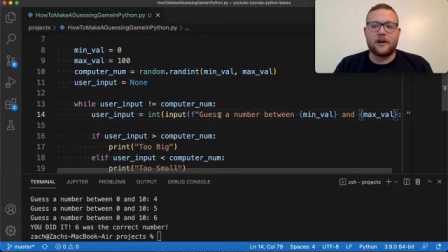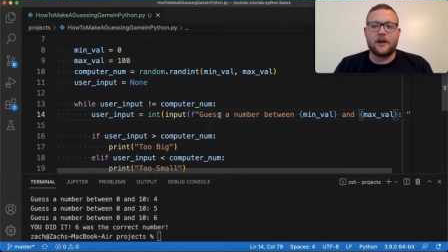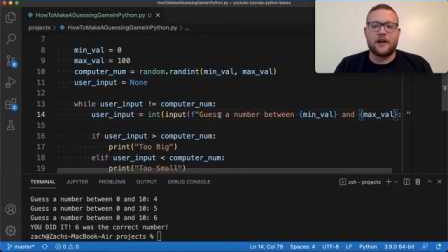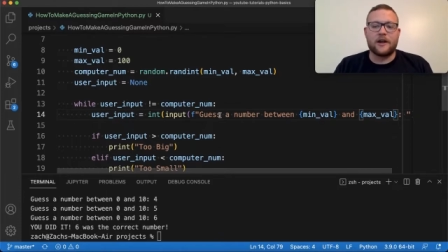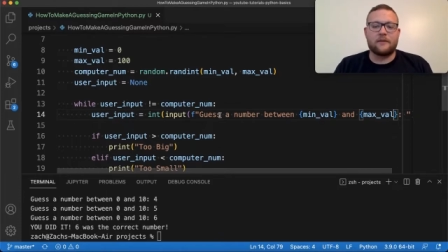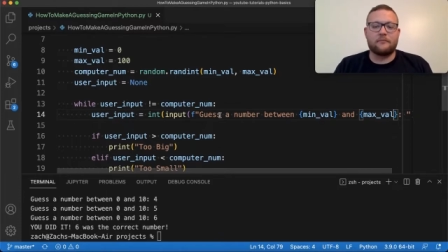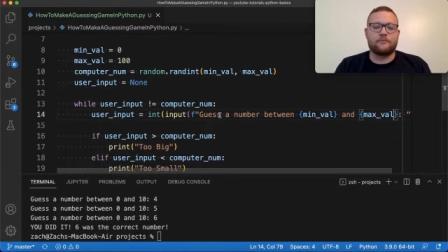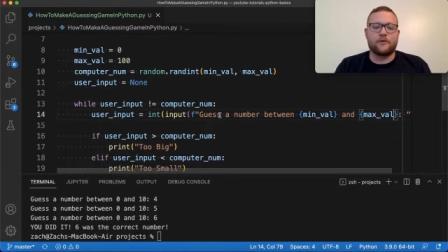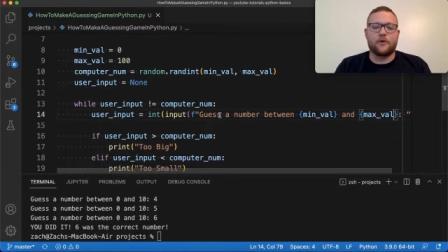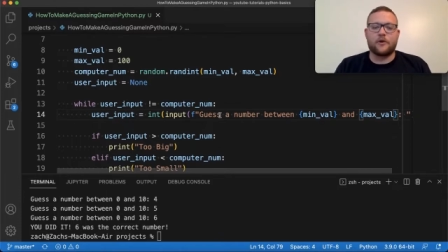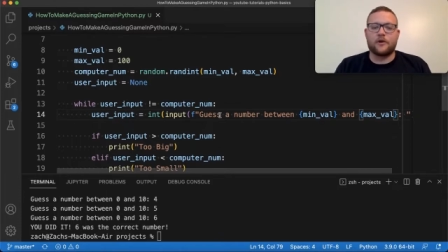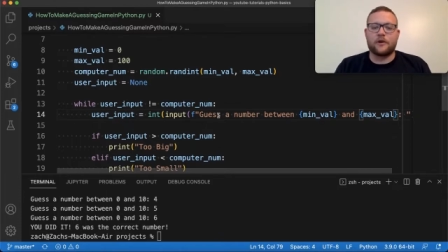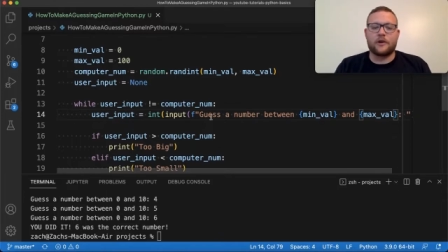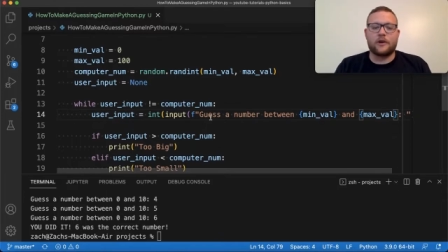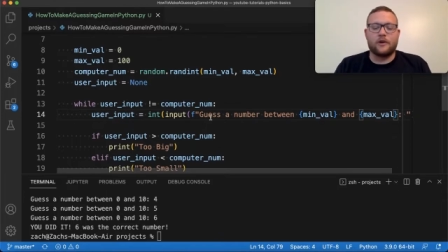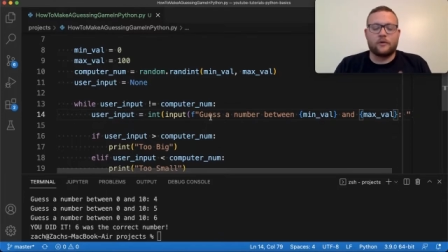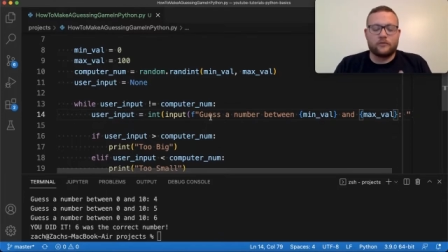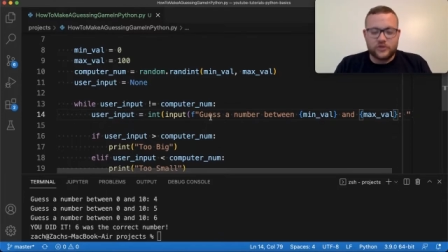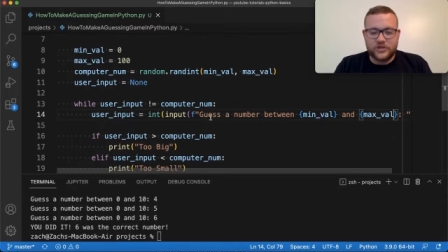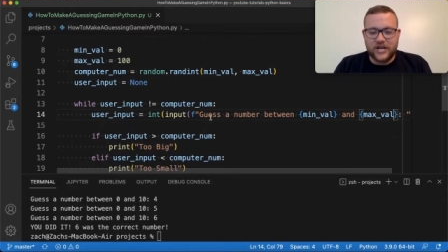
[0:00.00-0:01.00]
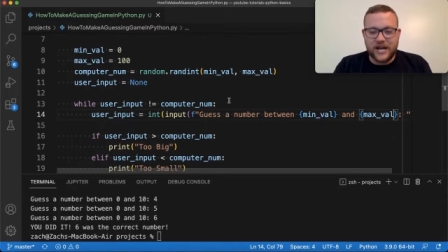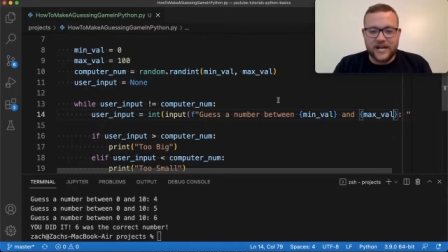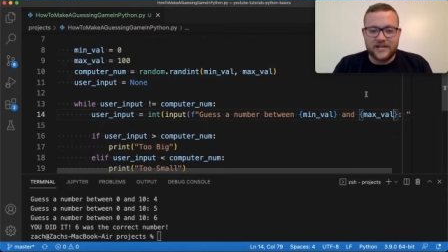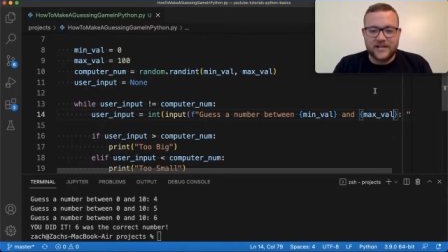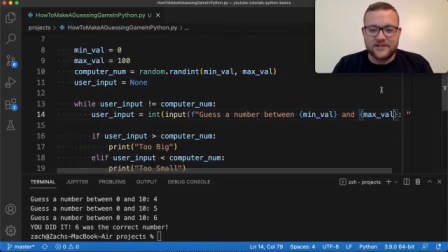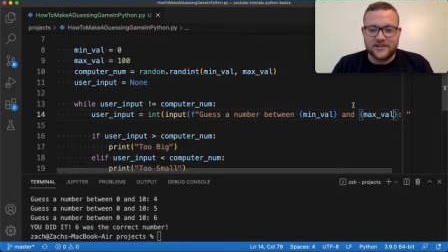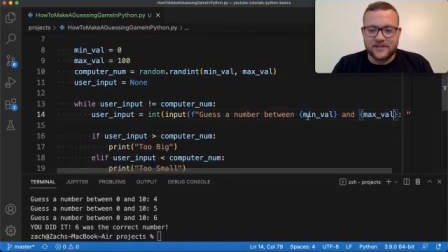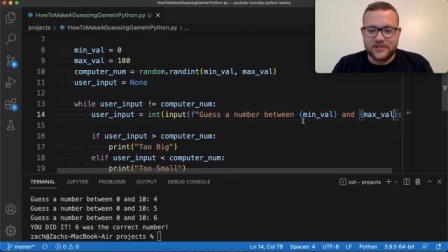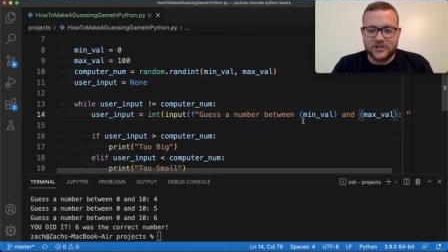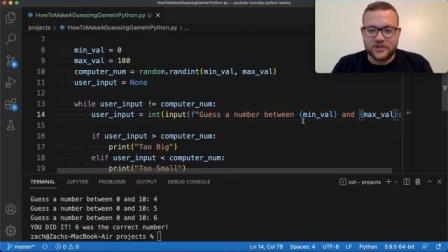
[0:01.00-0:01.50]
and pro, you know
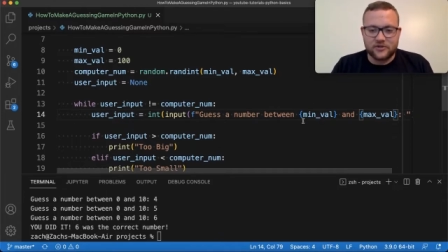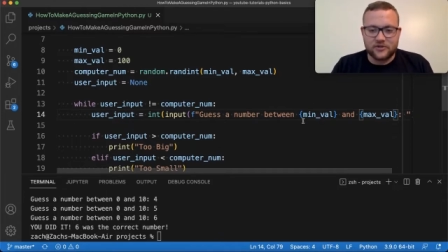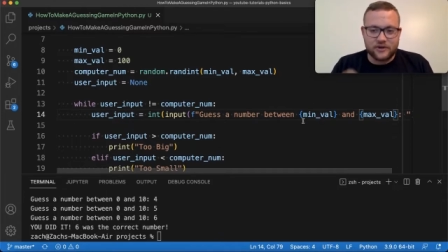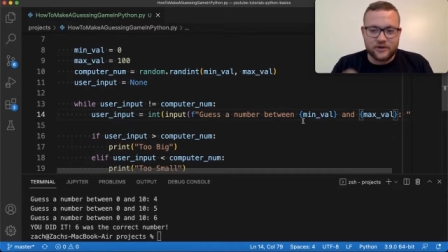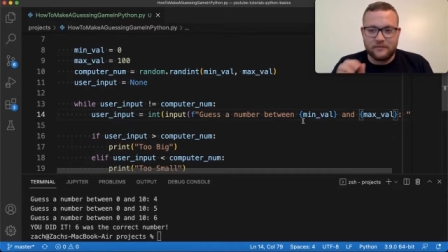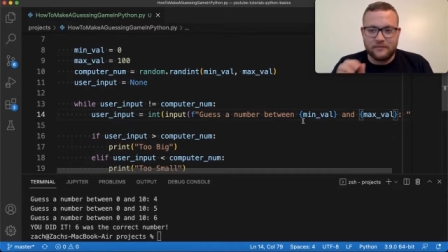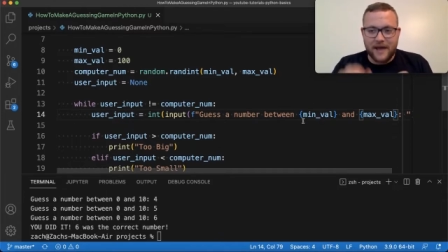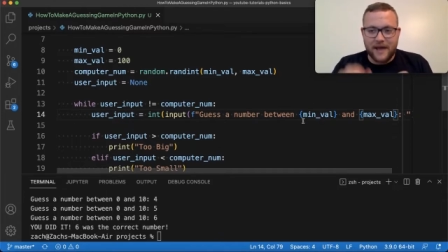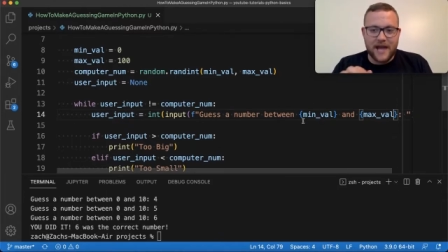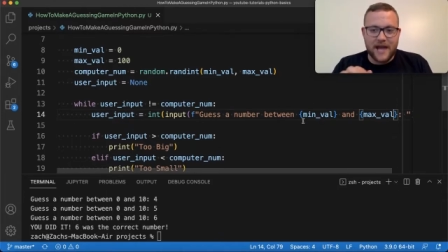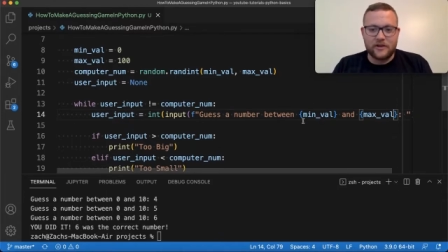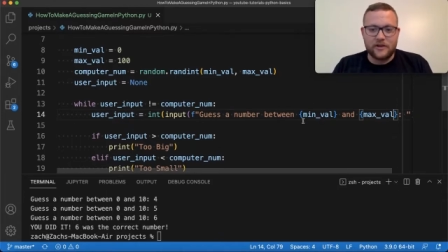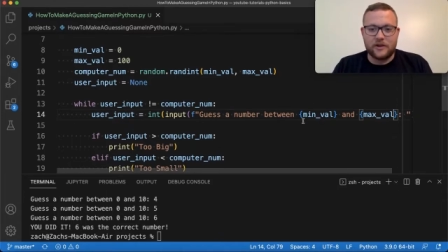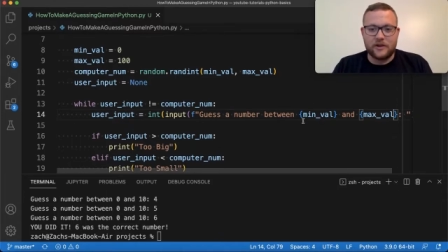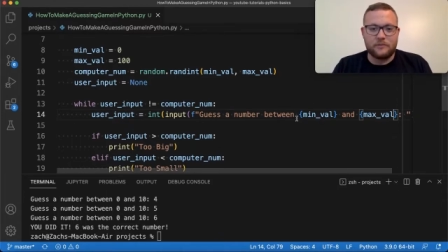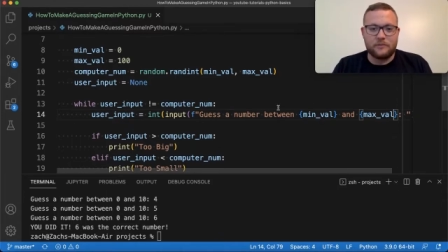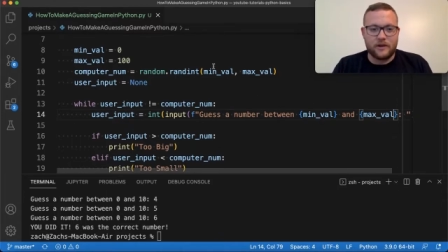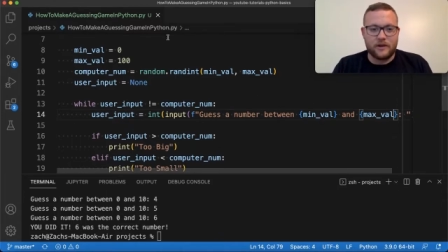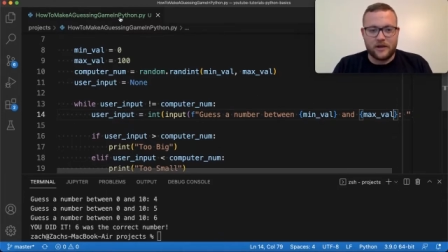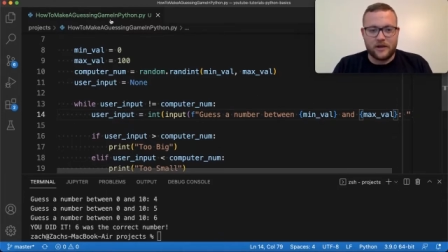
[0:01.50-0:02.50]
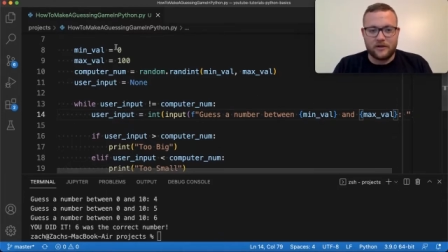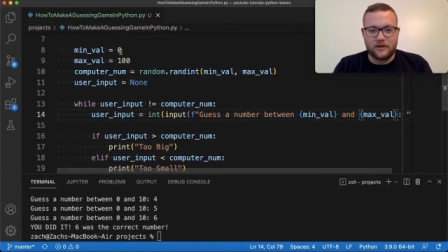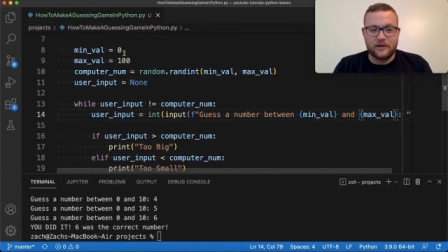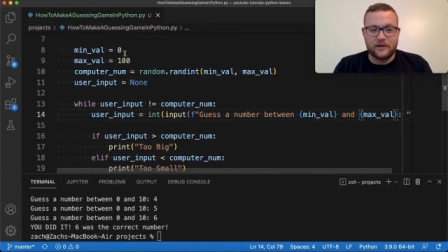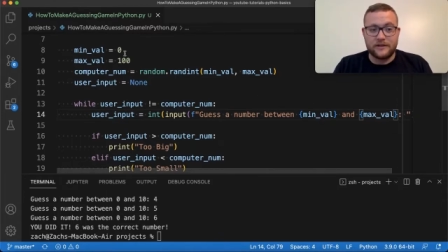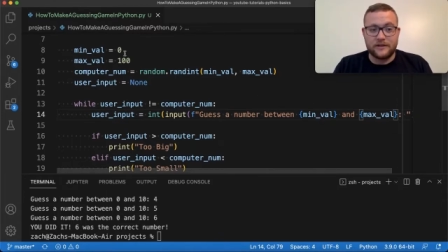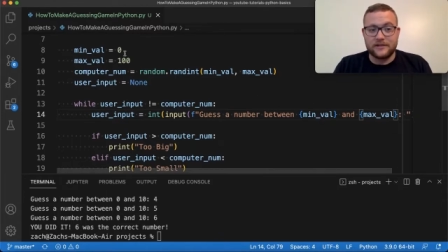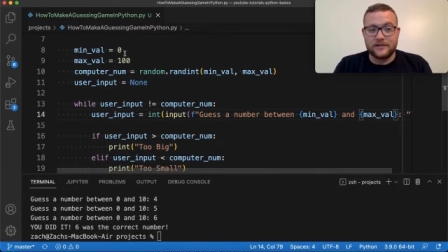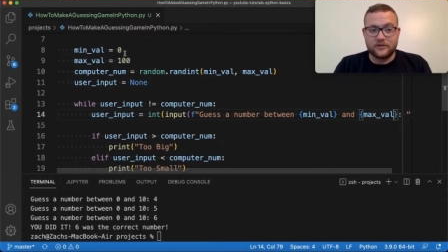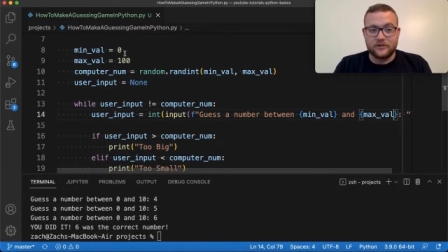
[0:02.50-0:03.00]
change this string manually, but it,
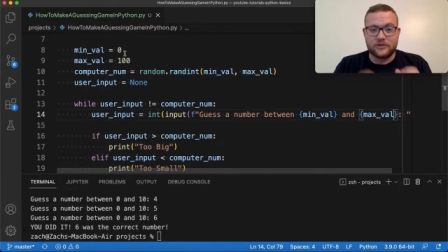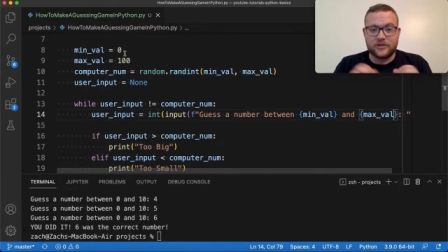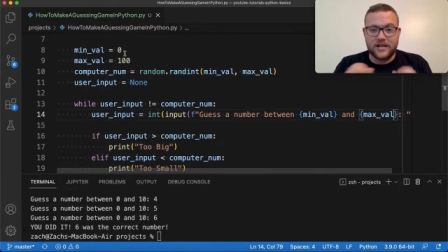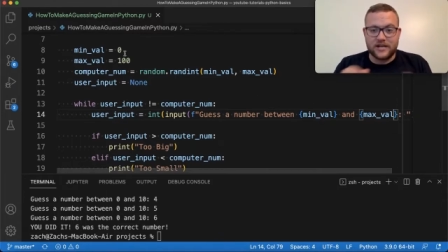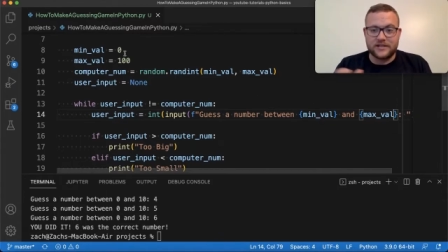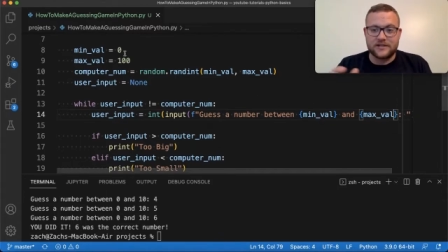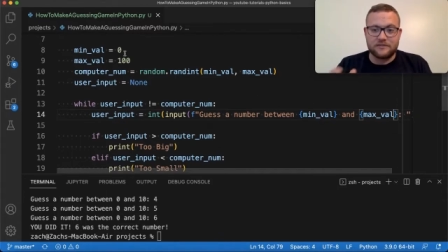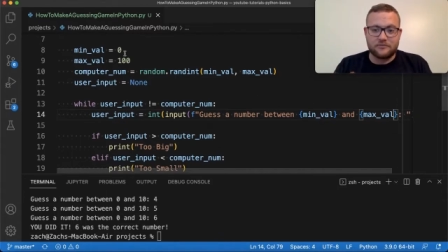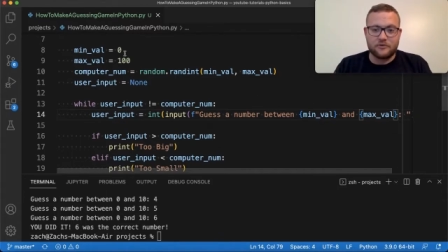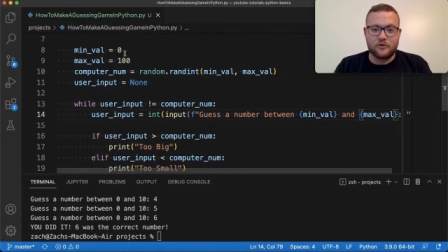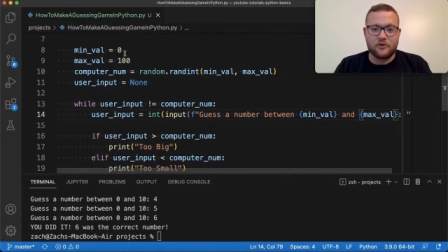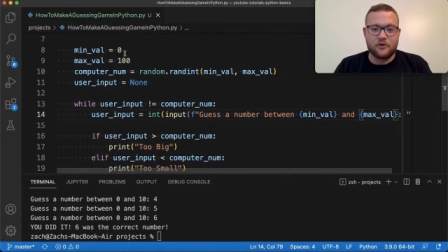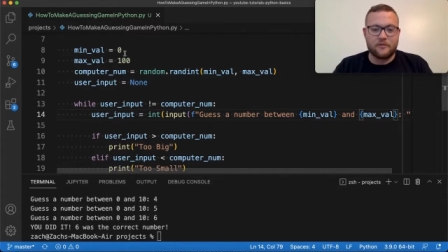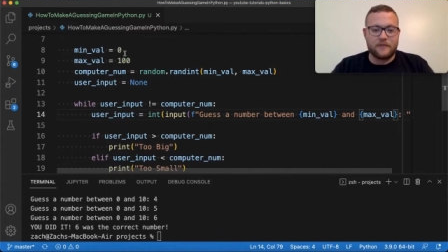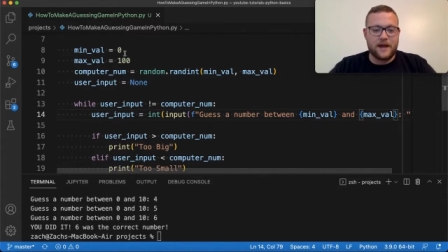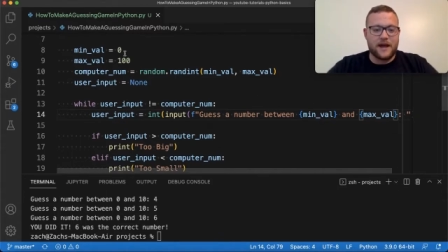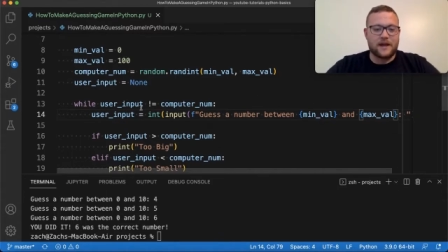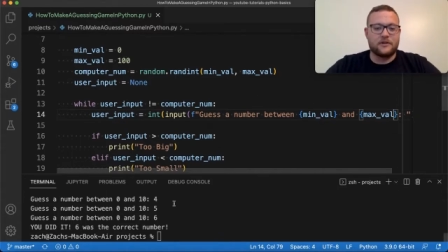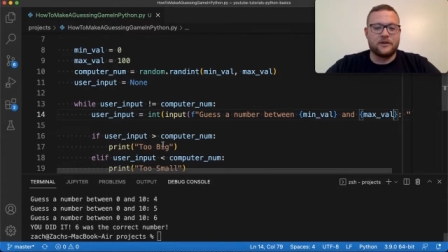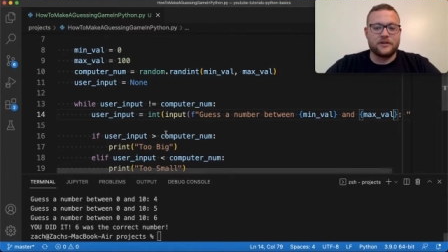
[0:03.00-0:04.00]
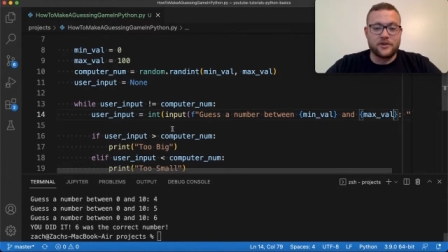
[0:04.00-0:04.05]
this will change it programmatically.